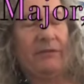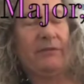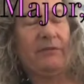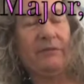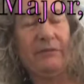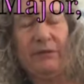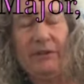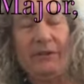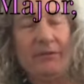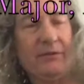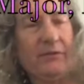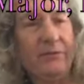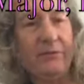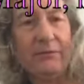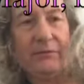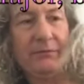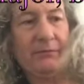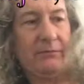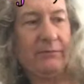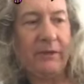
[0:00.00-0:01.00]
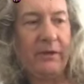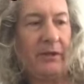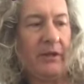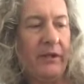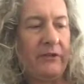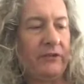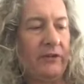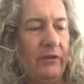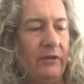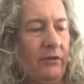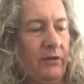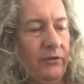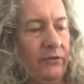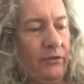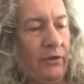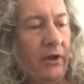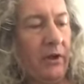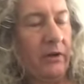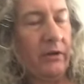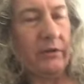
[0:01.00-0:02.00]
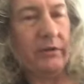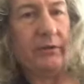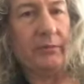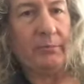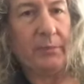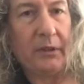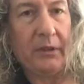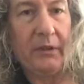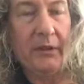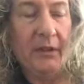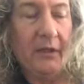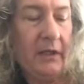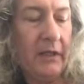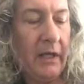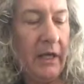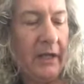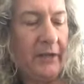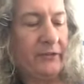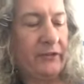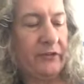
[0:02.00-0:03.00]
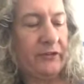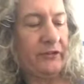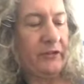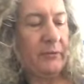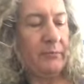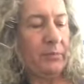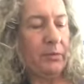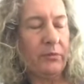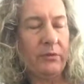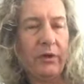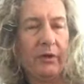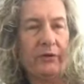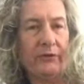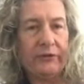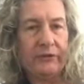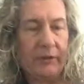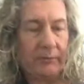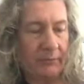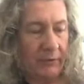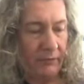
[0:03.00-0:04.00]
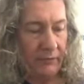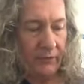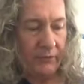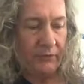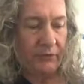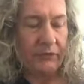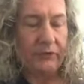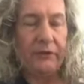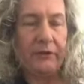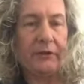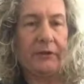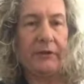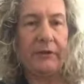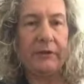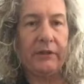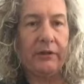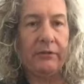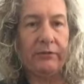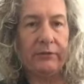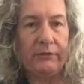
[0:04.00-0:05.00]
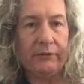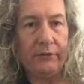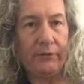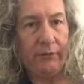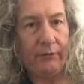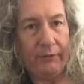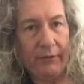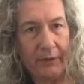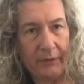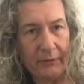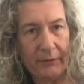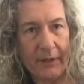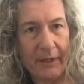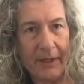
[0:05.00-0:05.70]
you know, it's a lot of jargon, but it's a simple concept if you just look at the notes and you figure it